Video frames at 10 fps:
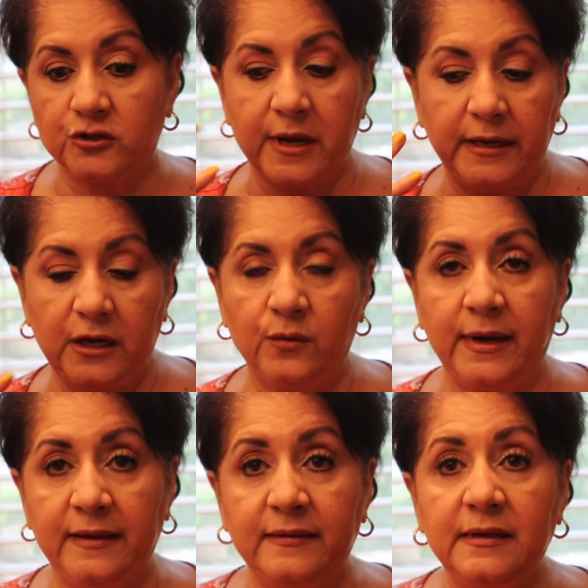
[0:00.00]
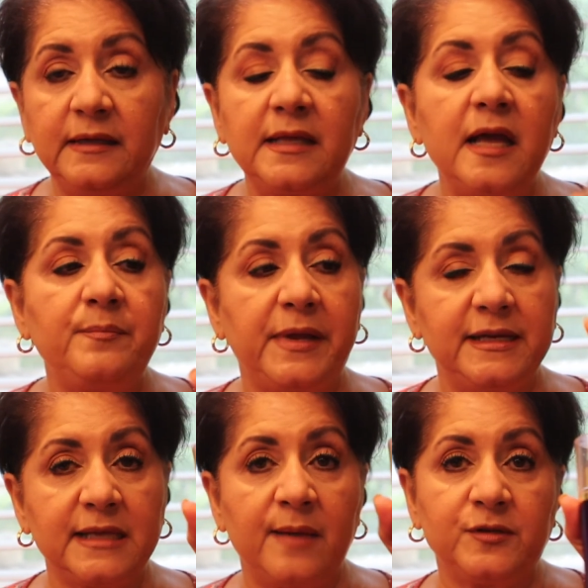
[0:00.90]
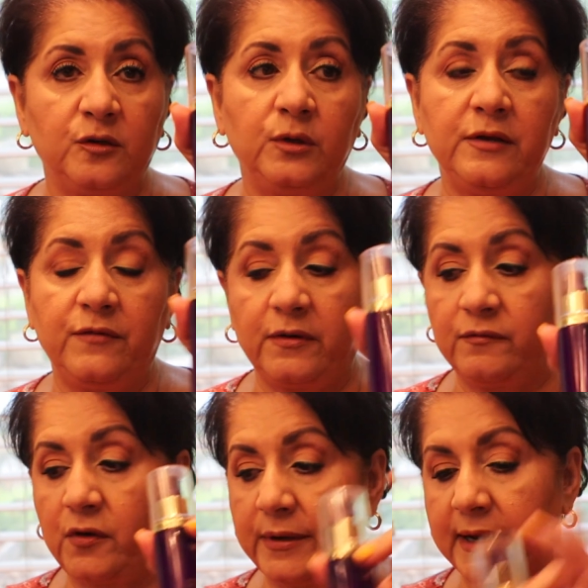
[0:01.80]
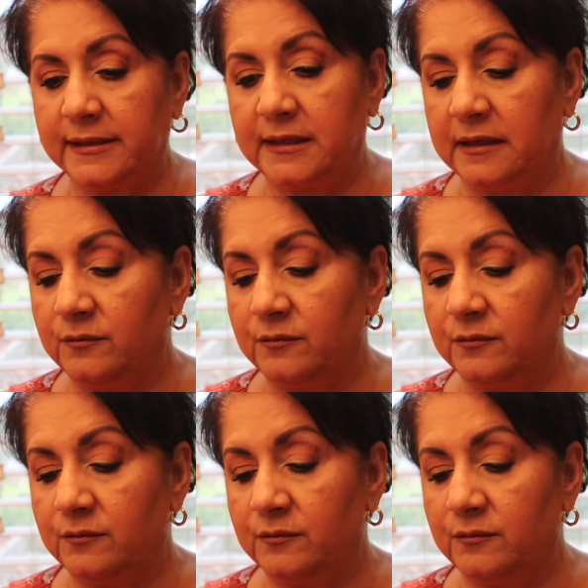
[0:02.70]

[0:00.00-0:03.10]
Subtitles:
shiny or anything like that, but it's absolutely very, very nice.